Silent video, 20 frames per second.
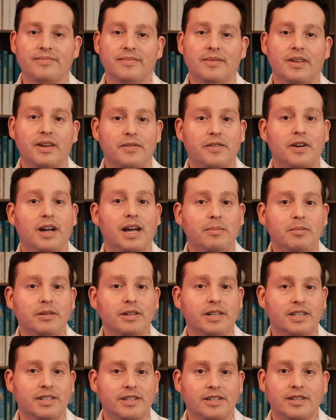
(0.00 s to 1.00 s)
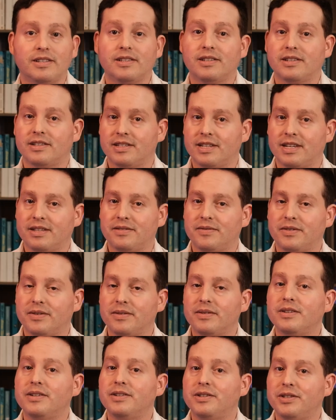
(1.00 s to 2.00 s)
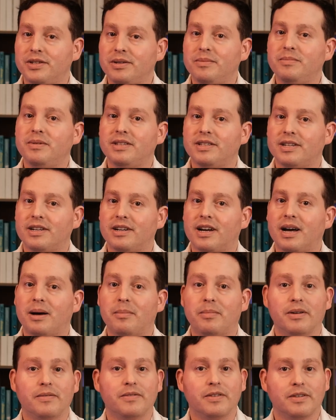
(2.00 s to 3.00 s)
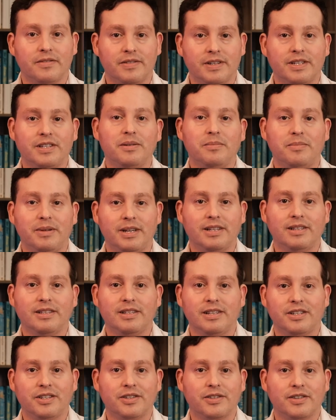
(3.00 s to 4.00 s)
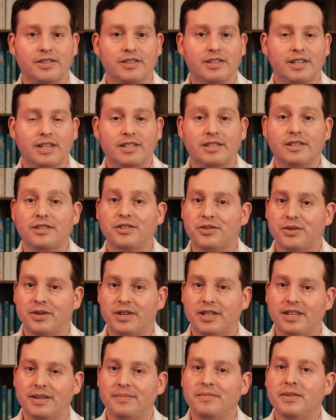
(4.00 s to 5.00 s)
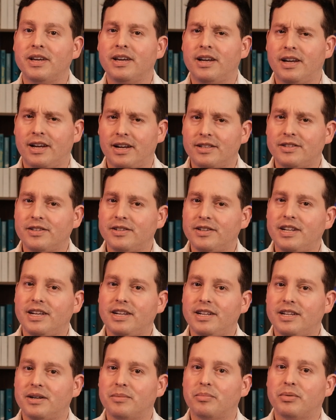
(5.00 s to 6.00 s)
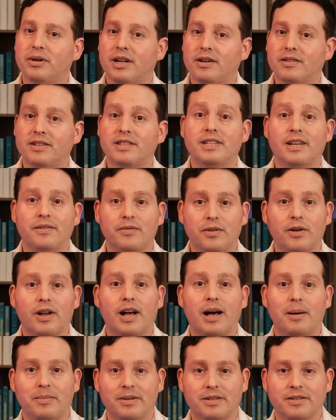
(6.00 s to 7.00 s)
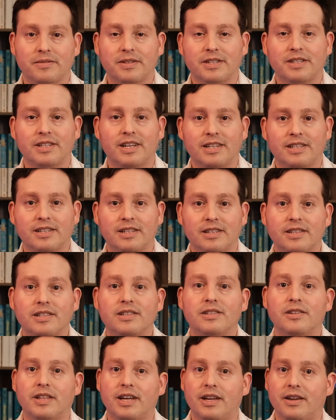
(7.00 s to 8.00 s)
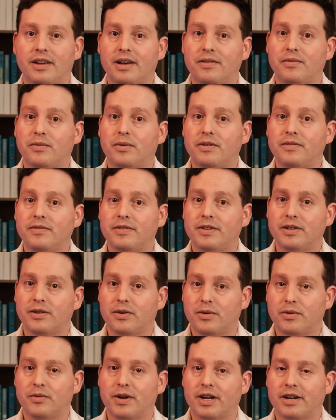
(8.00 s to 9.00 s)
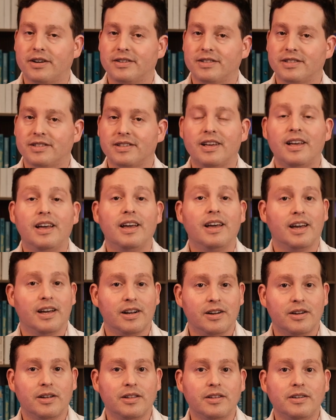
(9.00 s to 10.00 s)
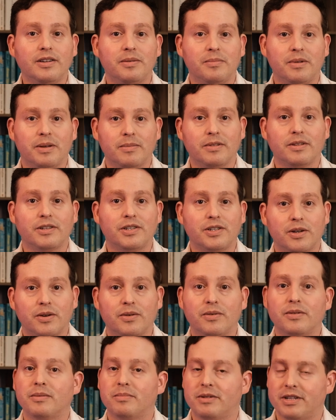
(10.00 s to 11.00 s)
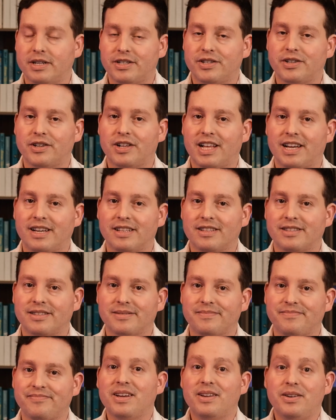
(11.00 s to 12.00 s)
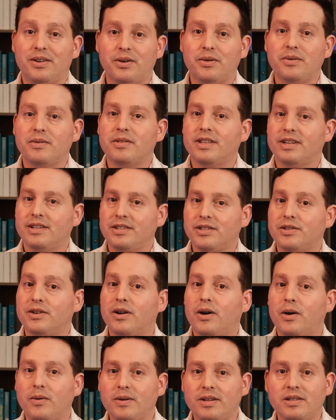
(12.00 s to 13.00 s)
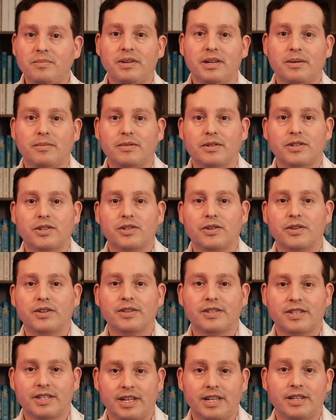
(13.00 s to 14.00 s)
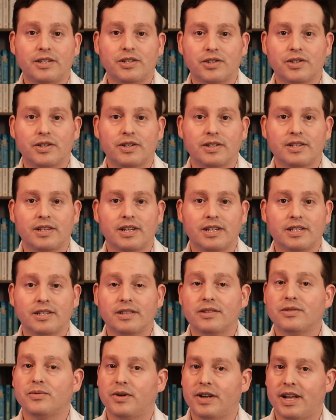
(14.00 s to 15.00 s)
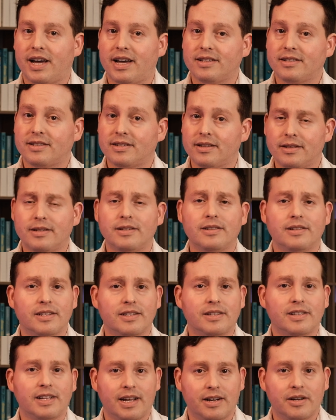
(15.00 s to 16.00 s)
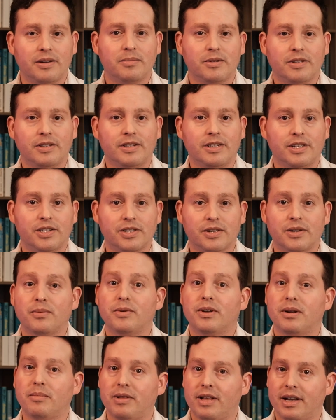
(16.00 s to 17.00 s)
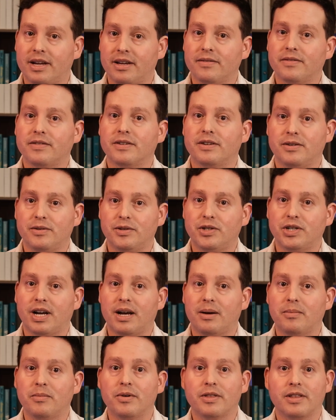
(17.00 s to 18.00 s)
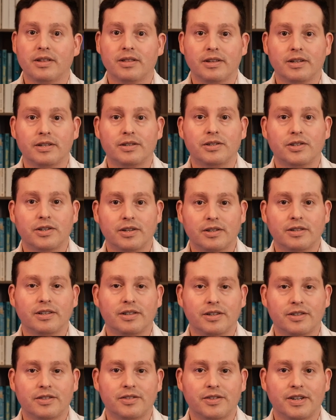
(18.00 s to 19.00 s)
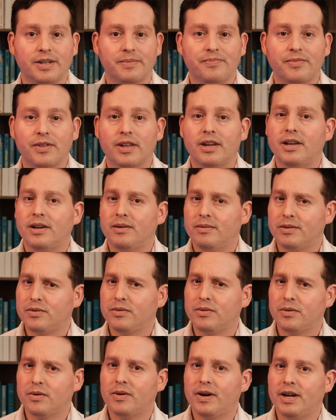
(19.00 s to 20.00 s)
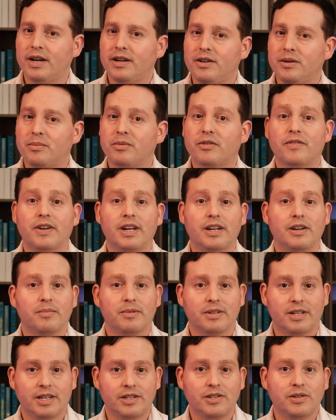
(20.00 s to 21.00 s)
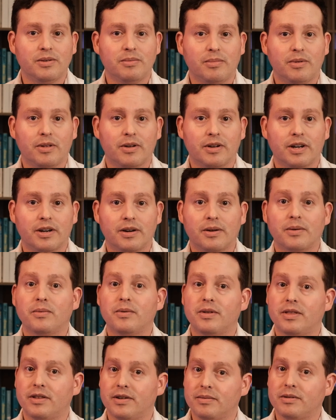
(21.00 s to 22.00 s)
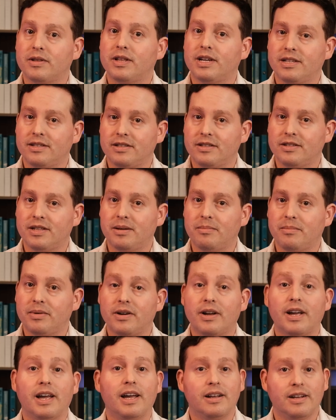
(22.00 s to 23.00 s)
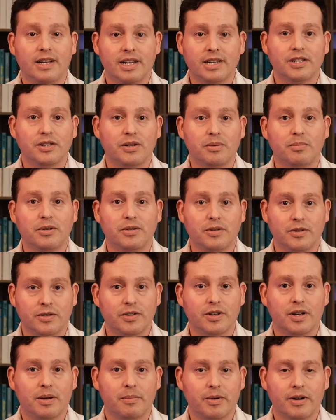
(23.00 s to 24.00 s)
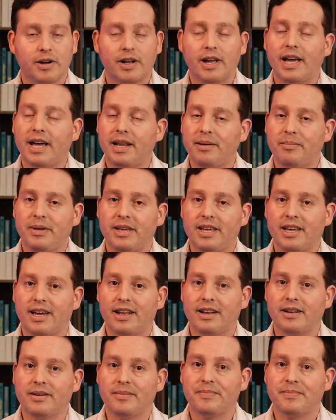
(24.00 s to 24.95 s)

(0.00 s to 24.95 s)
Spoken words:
If your application is successful, you should be sent a copy of your official P&C insurance license shortly. It's a good idea to print out several copies of this license so that you have one for your own records and another to be able to show to potential clients. Note that you should always be able to show your state insurance license when asked. This is a standard procedure when applying for a new job within the insurance industry, which will require you to provide your potential employer with your license number and national producer number, NPN.